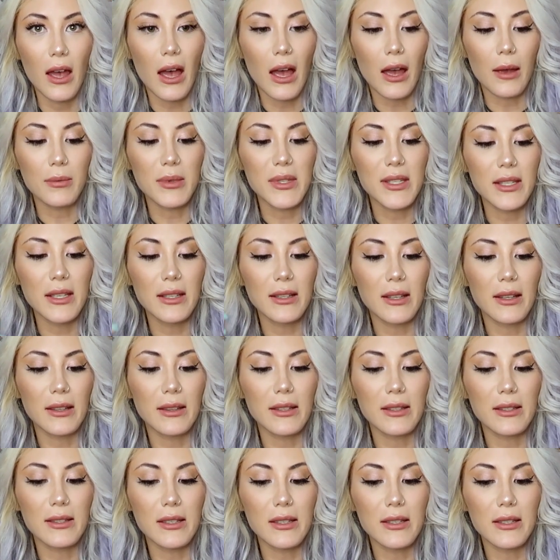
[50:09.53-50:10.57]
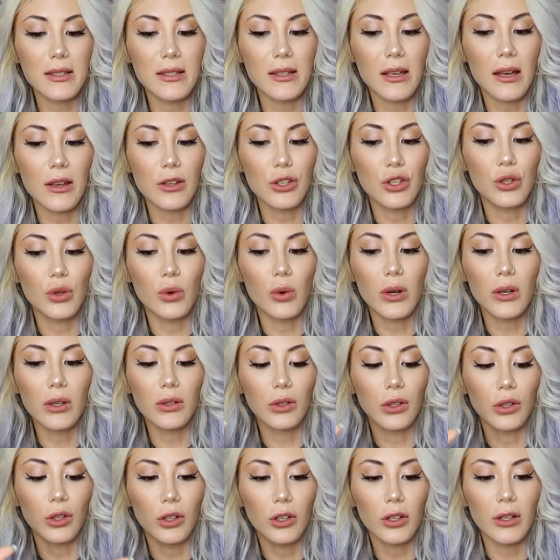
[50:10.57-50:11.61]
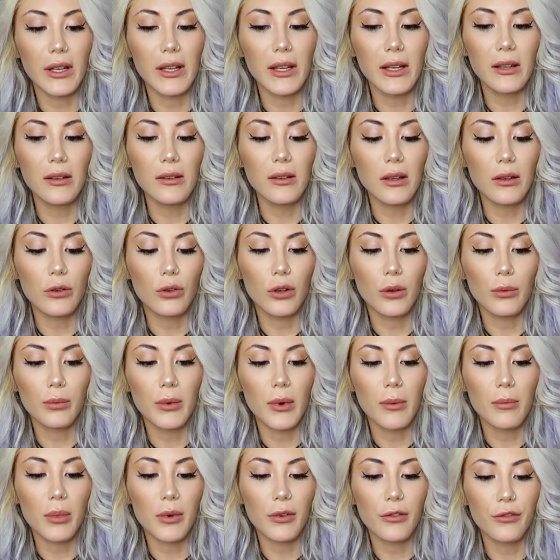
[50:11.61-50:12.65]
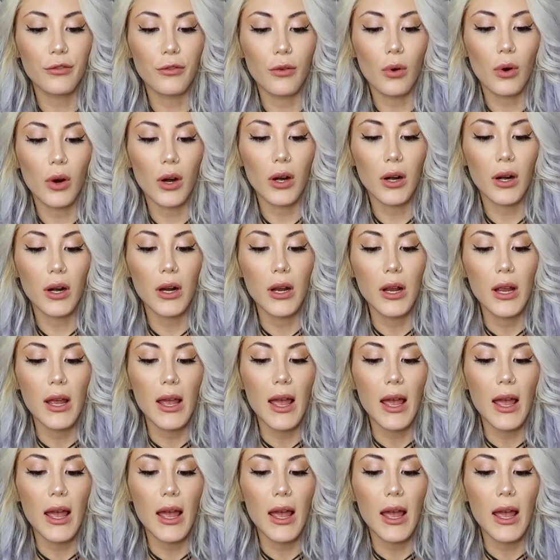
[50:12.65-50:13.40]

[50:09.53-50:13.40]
I'm seeing that this is uh, your learning, group number four,